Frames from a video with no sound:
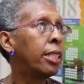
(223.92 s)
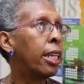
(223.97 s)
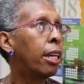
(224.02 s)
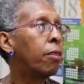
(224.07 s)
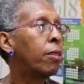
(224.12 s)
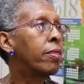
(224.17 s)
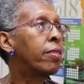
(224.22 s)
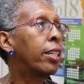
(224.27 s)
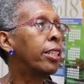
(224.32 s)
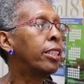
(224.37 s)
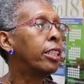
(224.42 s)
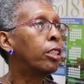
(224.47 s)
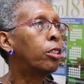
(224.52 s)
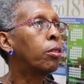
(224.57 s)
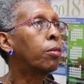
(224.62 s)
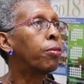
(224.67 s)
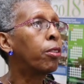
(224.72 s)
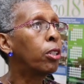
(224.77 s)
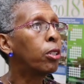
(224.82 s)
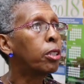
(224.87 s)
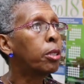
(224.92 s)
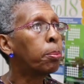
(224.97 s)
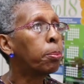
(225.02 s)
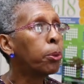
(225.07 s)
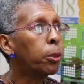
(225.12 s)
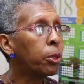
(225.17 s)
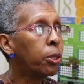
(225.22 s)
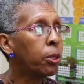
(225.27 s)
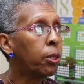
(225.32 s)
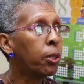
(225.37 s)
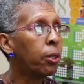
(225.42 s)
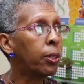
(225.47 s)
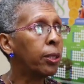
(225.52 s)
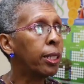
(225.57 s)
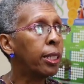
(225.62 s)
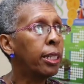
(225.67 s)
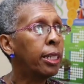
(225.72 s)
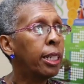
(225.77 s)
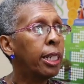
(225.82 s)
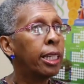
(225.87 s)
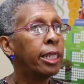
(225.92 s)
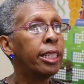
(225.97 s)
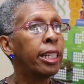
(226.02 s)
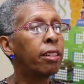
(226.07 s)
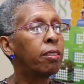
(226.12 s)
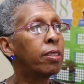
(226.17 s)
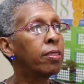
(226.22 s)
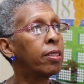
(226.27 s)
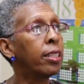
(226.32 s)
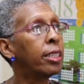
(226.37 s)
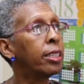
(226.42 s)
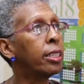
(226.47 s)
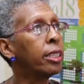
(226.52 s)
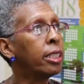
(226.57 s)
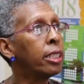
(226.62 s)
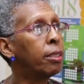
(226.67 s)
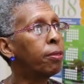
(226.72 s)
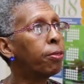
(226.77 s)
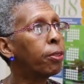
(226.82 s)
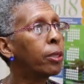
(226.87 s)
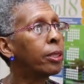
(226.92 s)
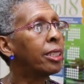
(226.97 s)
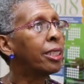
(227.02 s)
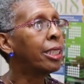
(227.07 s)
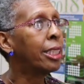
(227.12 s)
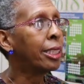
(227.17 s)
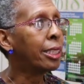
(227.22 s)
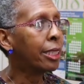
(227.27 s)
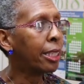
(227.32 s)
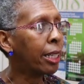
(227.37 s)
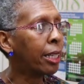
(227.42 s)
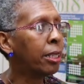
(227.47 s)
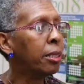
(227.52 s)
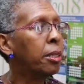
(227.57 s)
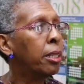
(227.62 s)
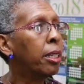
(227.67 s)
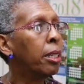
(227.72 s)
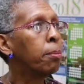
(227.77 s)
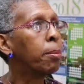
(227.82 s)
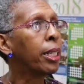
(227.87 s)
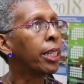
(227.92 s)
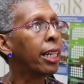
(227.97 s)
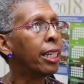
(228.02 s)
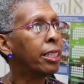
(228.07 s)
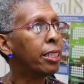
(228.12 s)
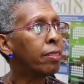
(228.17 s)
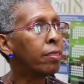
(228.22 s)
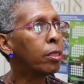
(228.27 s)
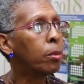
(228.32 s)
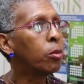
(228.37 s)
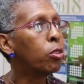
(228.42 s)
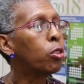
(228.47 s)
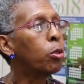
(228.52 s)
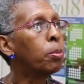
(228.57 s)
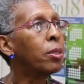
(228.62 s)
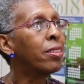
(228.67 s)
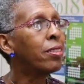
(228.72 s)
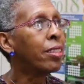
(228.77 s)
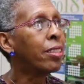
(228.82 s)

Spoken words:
There is a need to follow the protocol. There is a need for data mechanisms to be